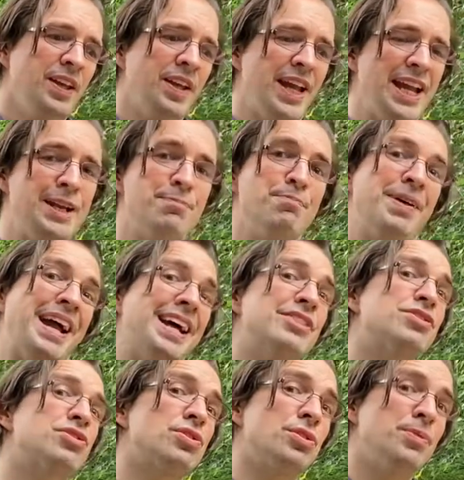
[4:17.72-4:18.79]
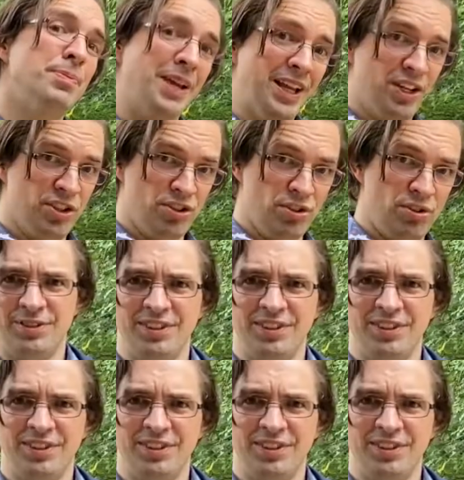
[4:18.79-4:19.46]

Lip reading: a master manager.